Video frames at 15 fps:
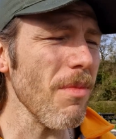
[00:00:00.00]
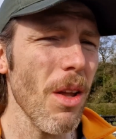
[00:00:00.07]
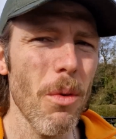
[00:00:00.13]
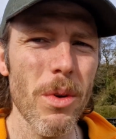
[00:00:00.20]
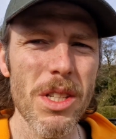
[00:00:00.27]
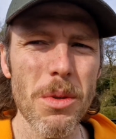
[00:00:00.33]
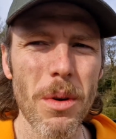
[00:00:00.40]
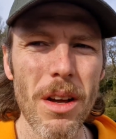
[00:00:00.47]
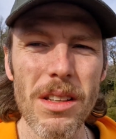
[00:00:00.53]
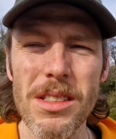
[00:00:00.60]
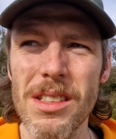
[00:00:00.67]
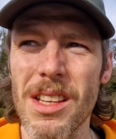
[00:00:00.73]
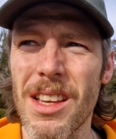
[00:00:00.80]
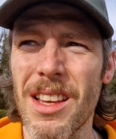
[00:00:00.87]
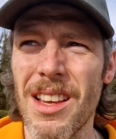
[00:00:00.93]
which
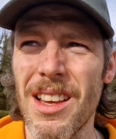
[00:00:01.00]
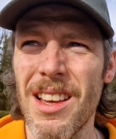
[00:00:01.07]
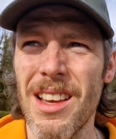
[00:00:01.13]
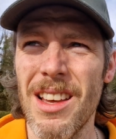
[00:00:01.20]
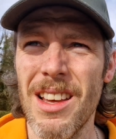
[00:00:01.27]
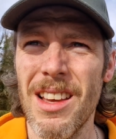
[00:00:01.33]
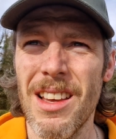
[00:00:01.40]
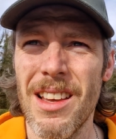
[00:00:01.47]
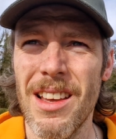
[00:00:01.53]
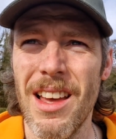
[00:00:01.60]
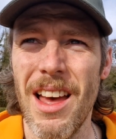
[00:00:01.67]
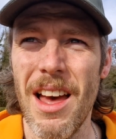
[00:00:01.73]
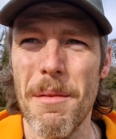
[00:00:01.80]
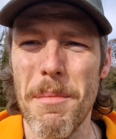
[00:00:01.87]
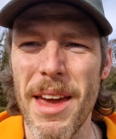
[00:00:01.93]
was
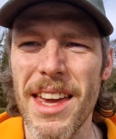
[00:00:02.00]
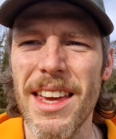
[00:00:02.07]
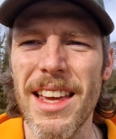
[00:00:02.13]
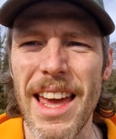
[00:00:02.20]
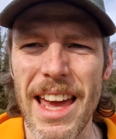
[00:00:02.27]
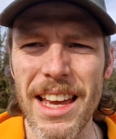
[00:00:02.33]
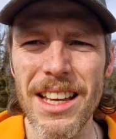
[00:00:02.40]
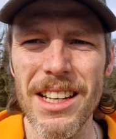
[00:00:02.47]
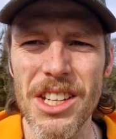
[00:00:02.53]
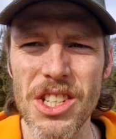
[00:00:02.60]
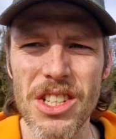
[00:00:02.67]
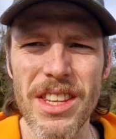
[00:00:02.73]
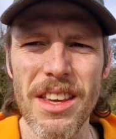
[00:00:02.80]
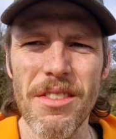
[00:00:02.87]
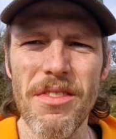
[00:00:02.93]
making English
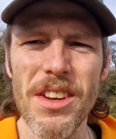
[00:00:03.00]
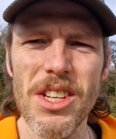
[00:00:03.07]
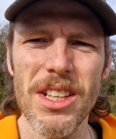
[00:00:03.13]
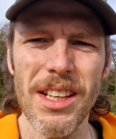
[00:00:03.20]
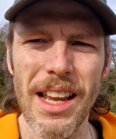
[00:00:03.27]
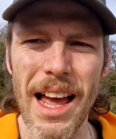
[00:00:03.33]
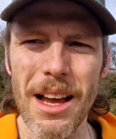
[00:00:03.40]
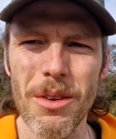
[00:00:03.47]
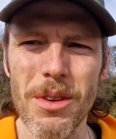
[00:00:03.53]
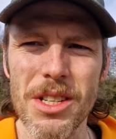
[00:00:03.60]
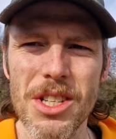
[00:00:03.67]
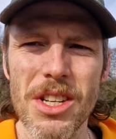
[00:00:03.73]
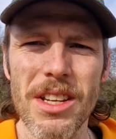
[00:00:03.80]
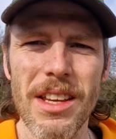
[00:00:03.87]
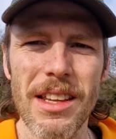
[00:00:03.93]
the official
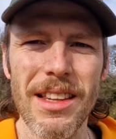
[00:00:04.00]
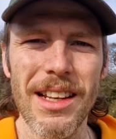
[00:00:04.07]
language in the